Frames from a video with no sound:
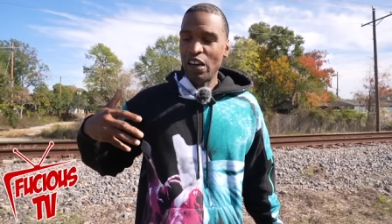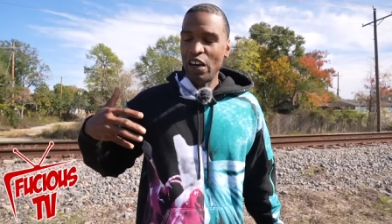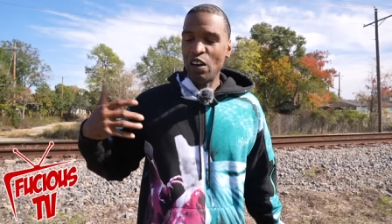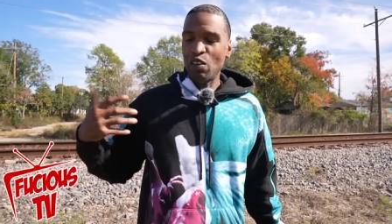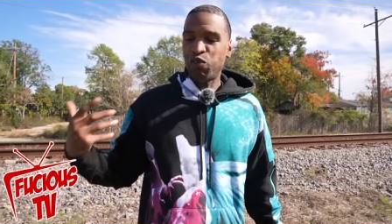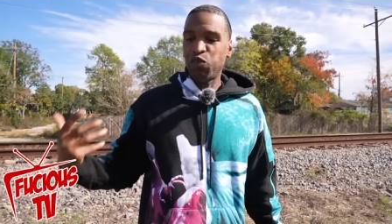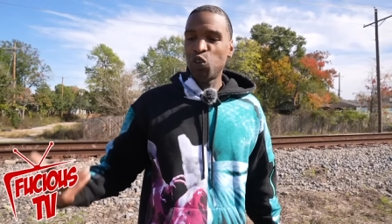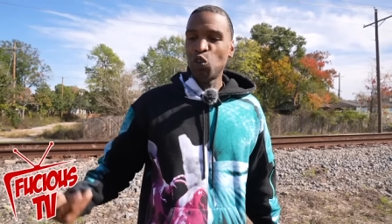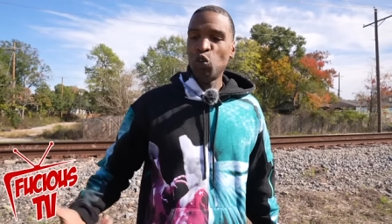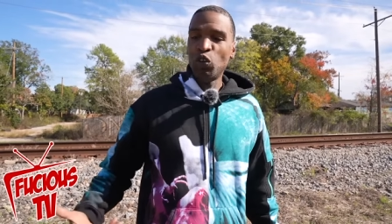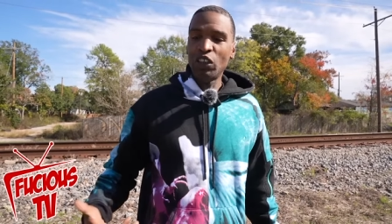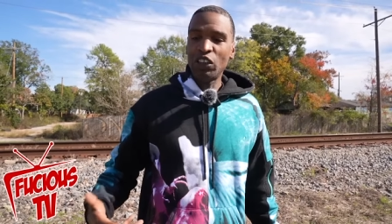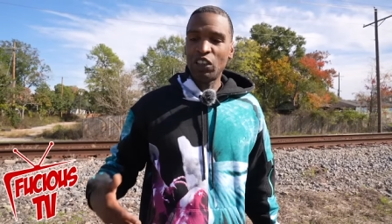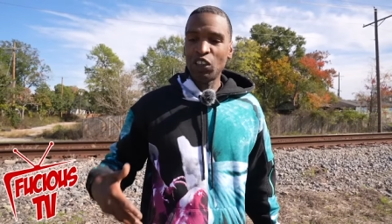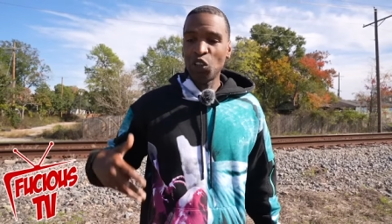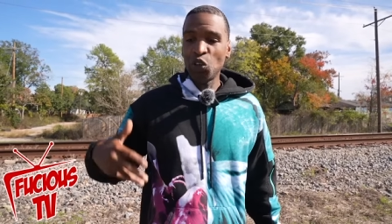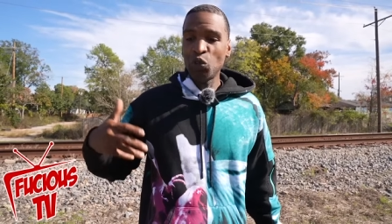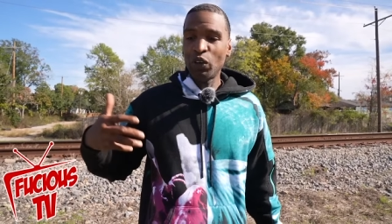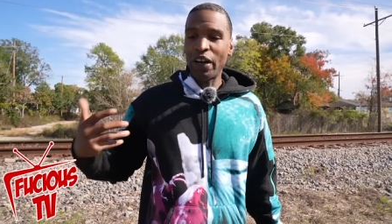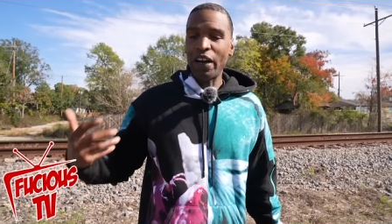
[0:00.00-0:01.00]

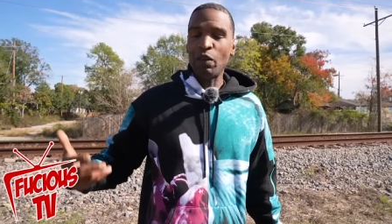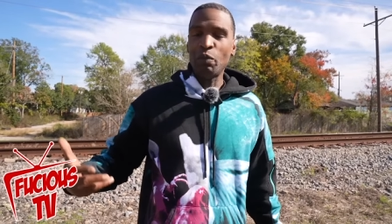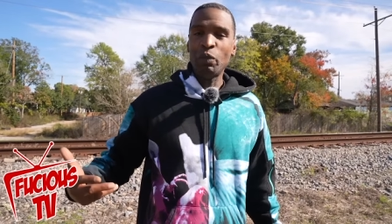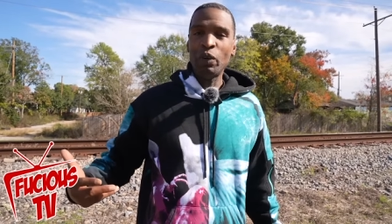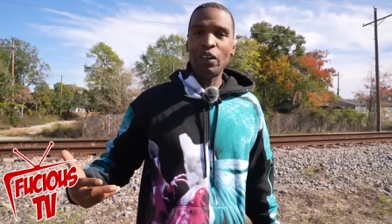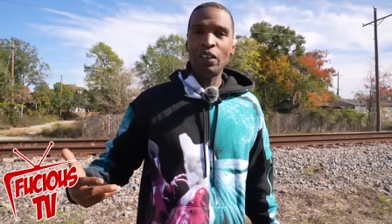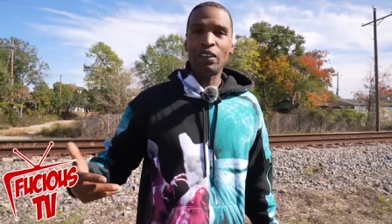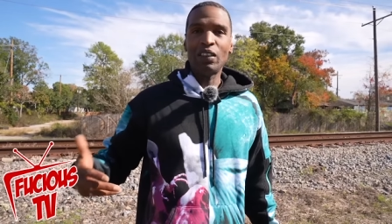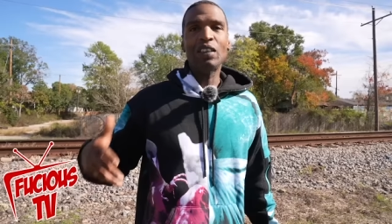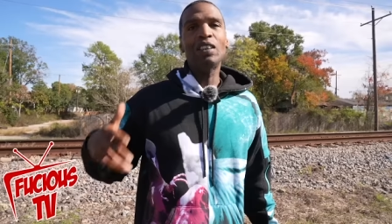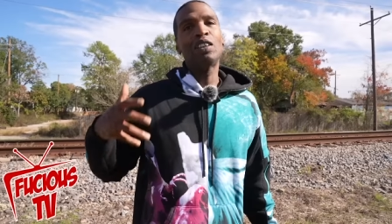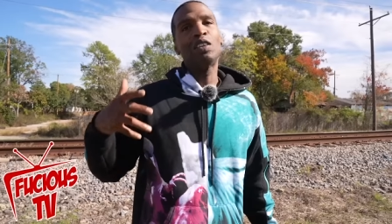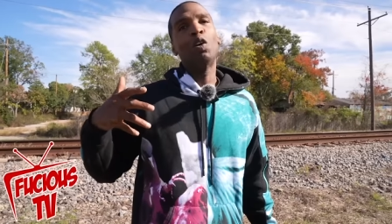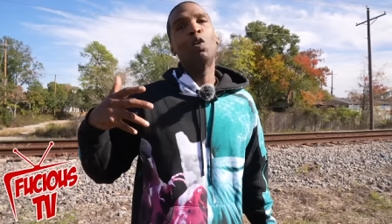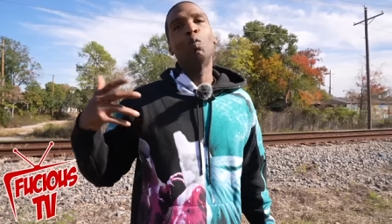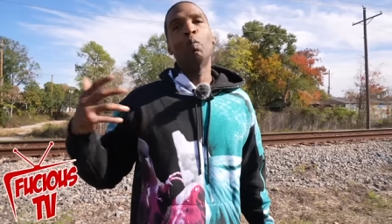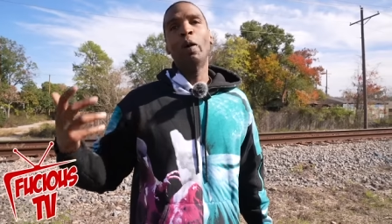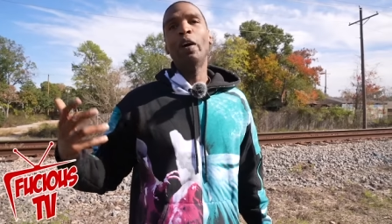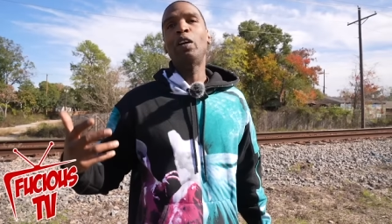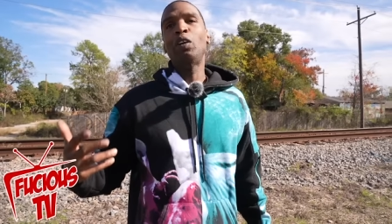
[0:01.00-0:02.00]
influencing you that much, it's
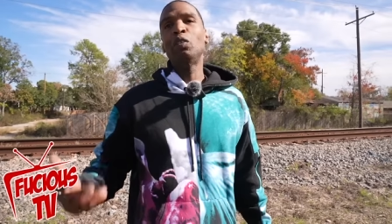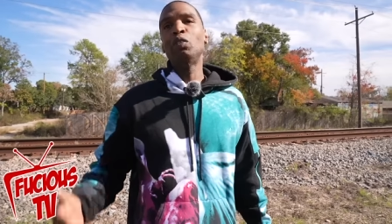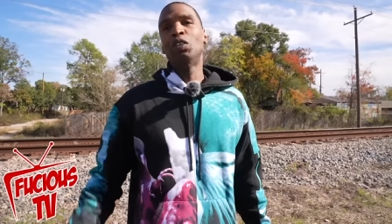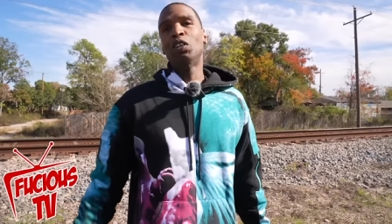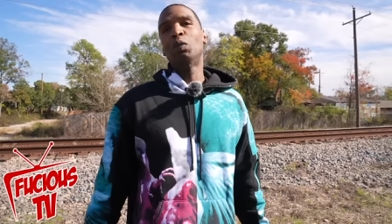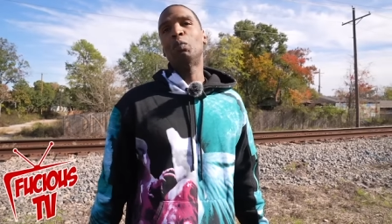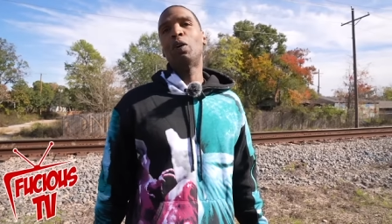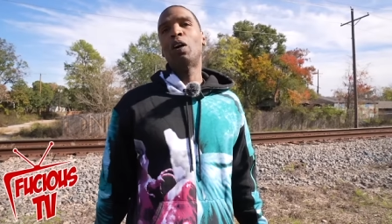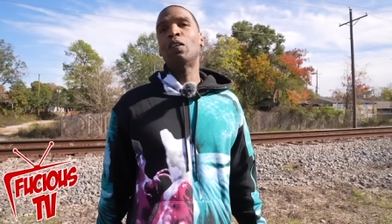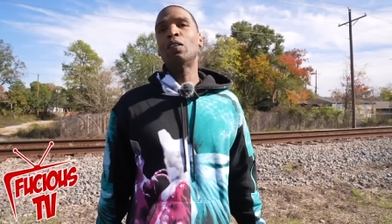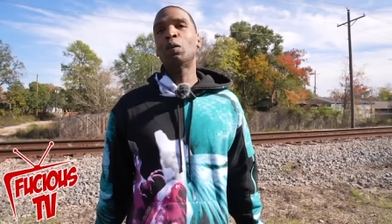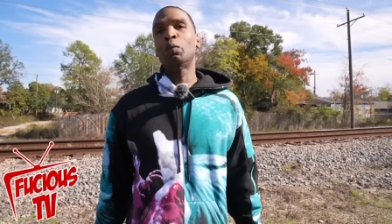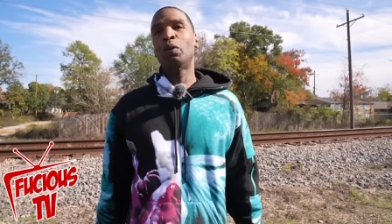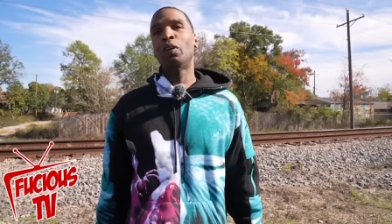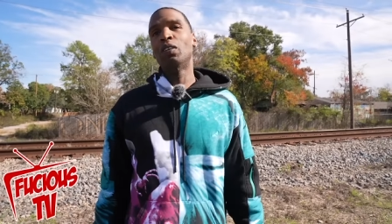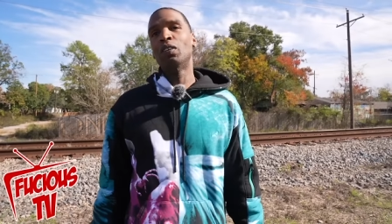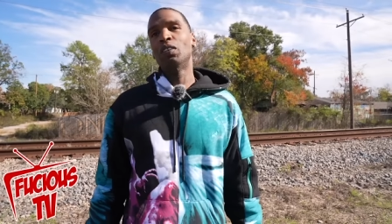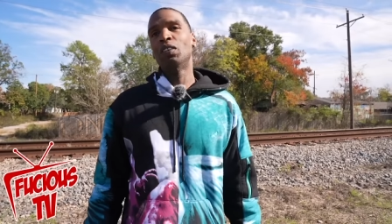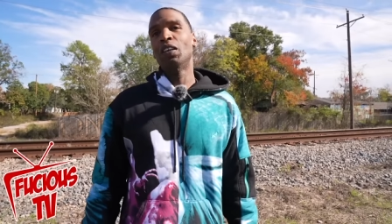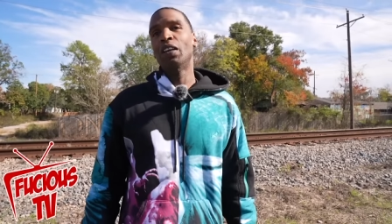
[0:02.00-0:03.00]
gonna make you jump out the
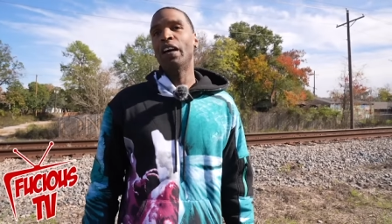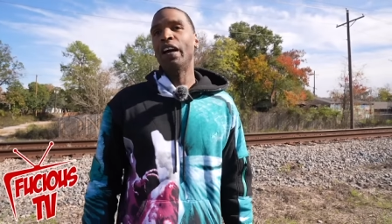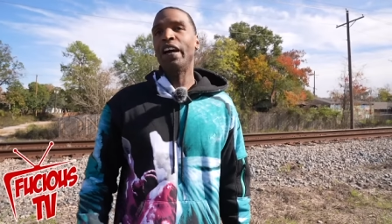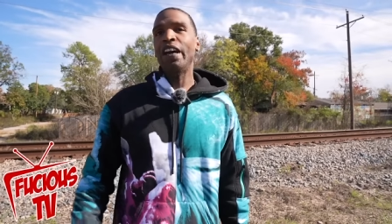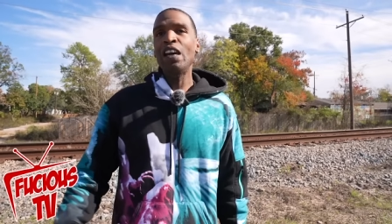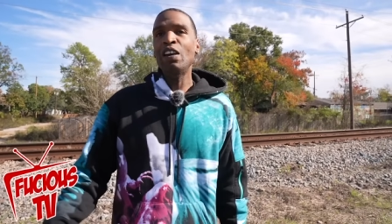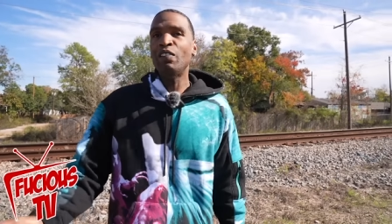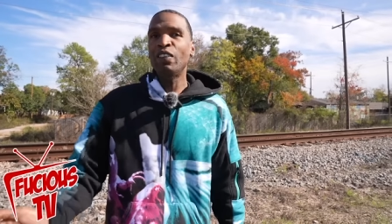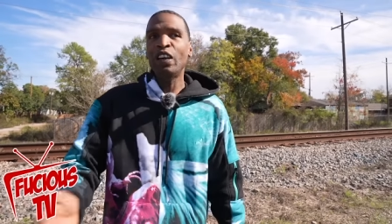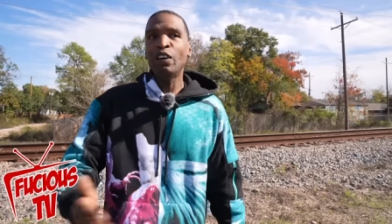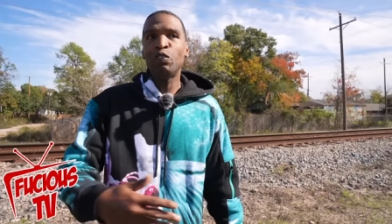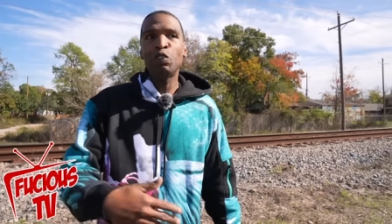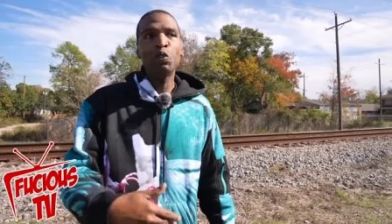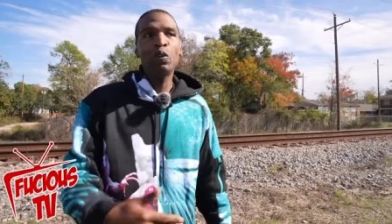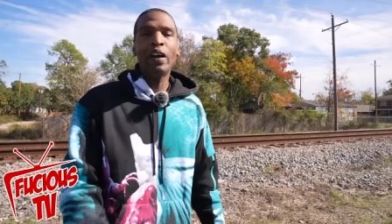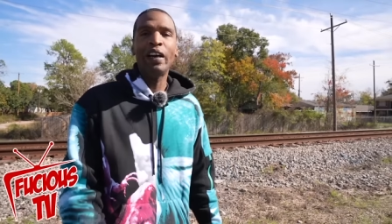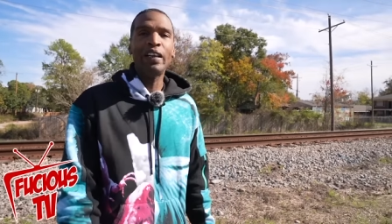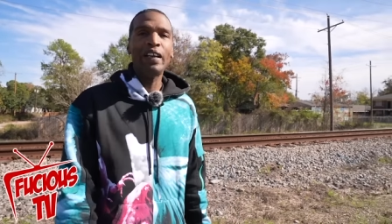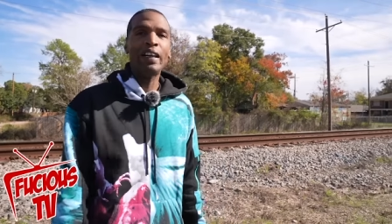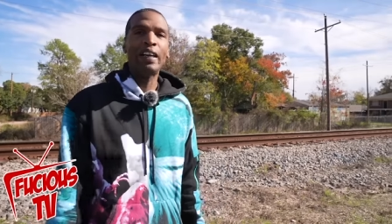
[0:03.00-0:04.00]
post. Even if
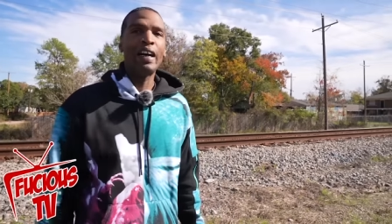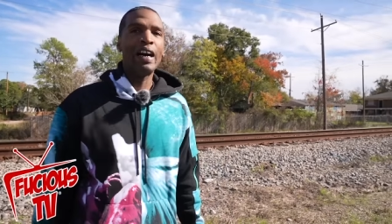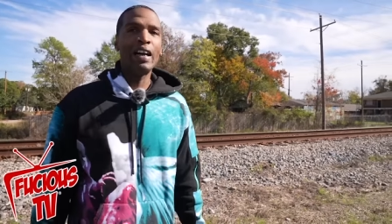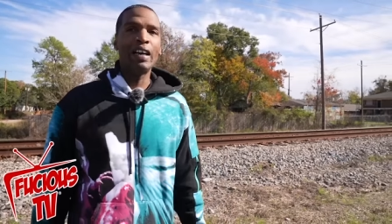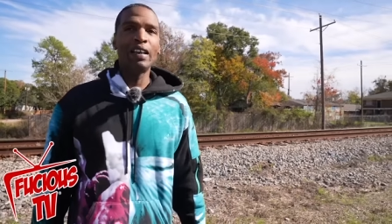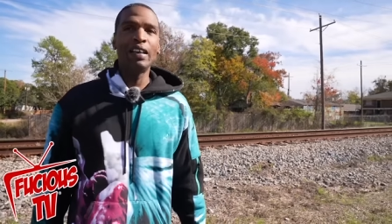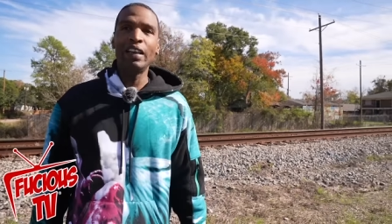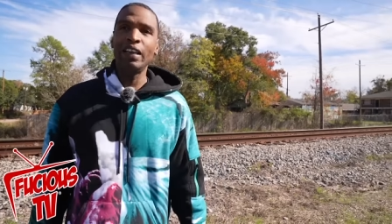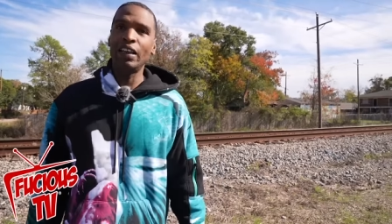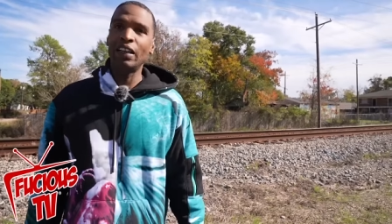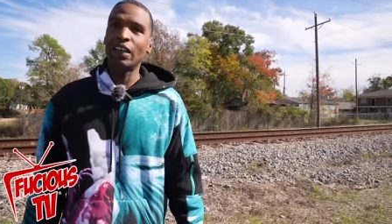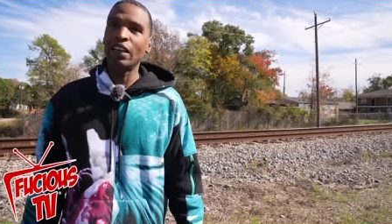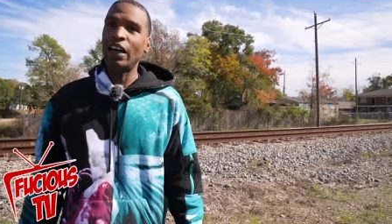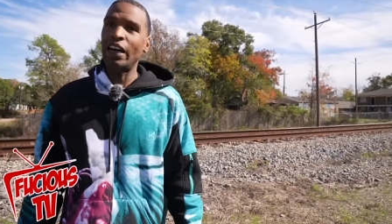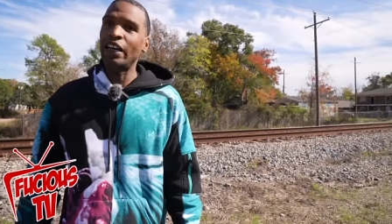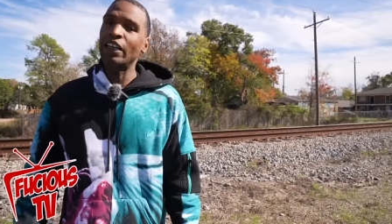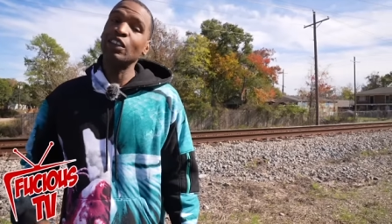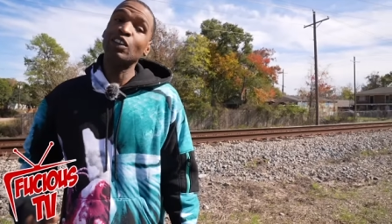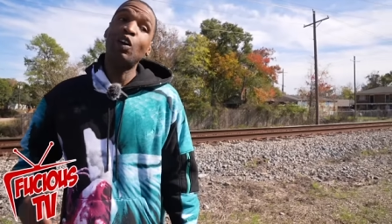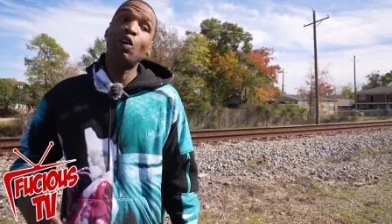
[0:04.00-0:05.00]
you ain't that kind of nigga,
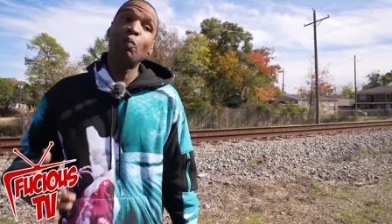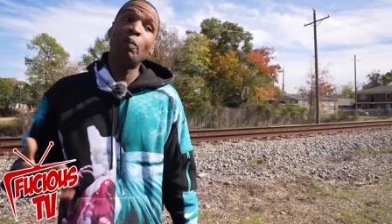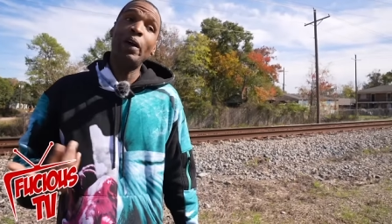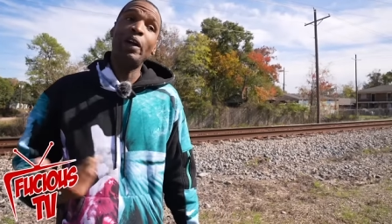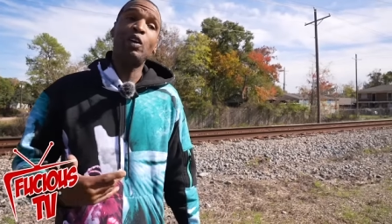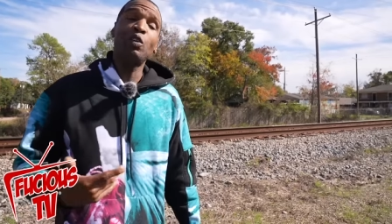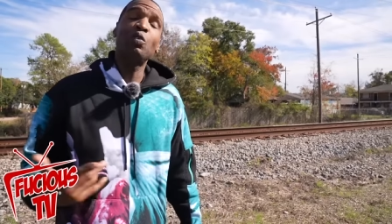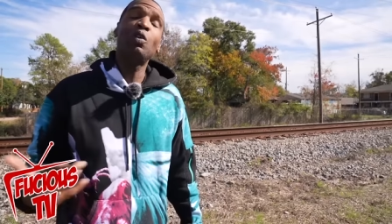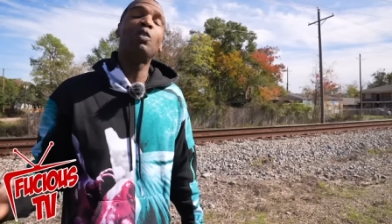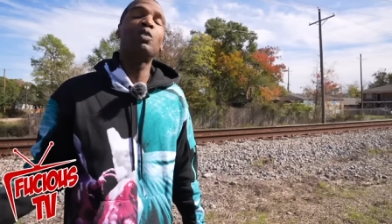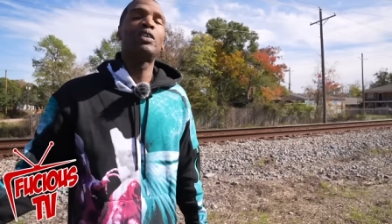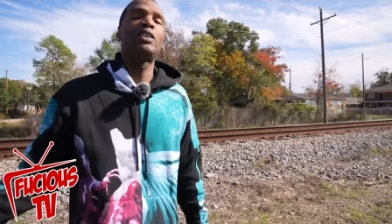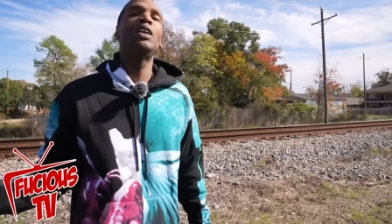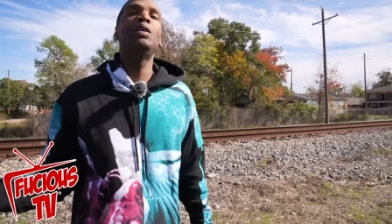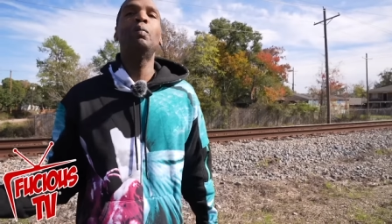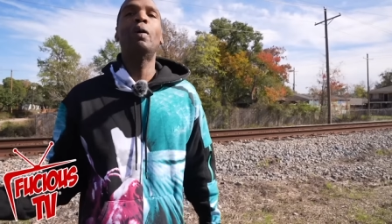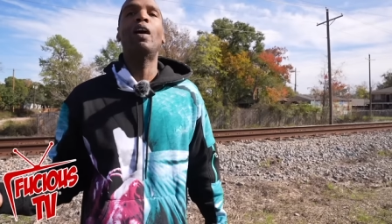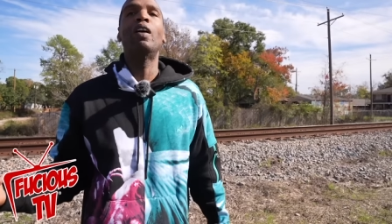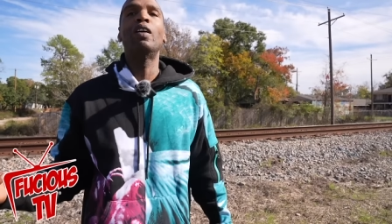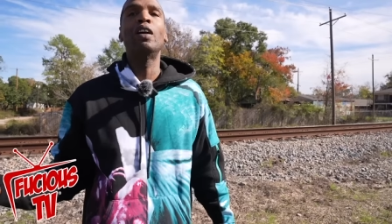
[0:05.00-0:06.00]
like it's gonna make you go see
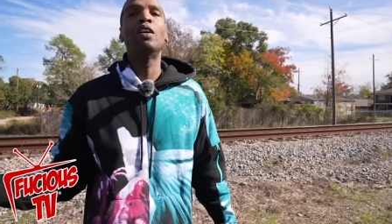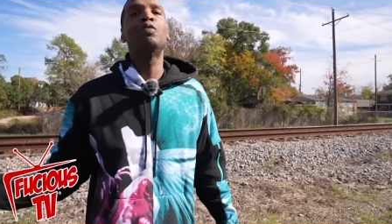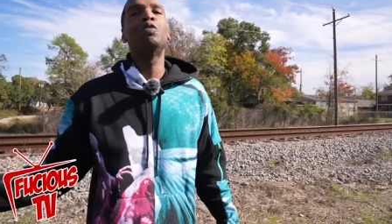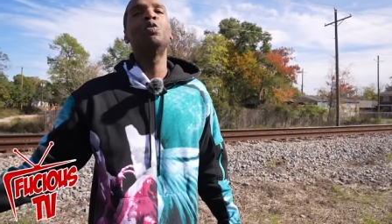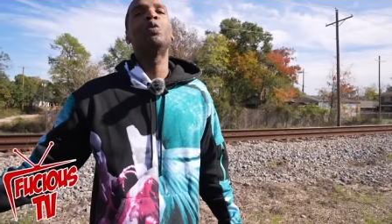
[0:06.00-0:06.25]
about if